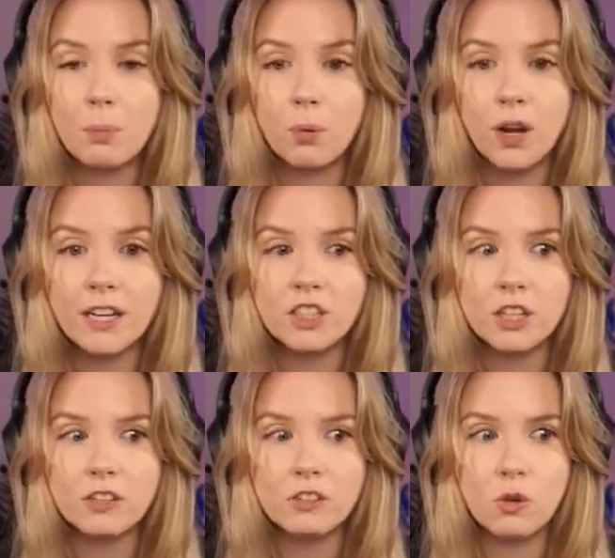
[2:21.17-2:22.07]
bridge,
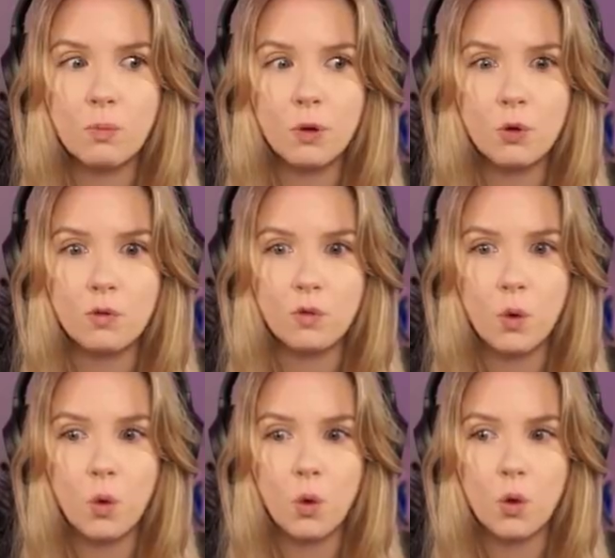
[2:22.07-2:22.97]
that's so
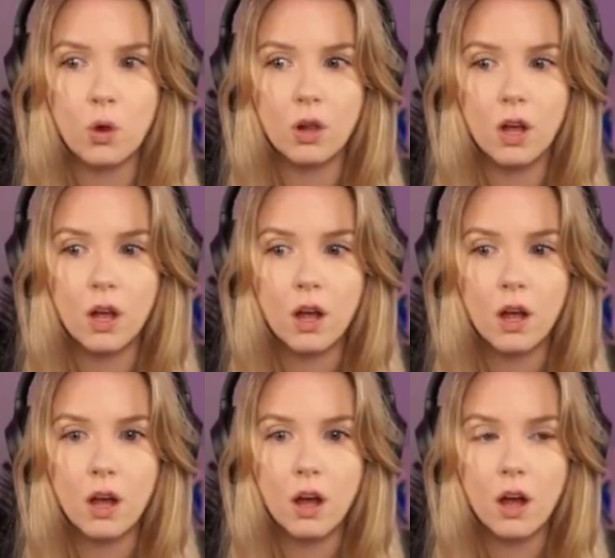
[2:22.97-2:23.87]
beautiful. You are the
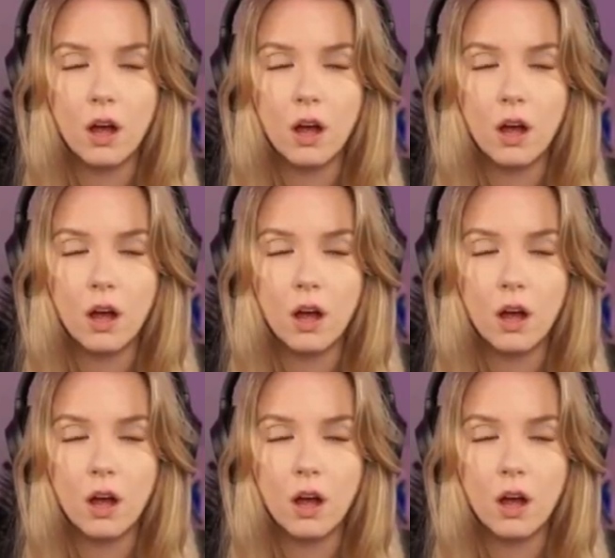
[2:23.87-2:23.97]
visionary.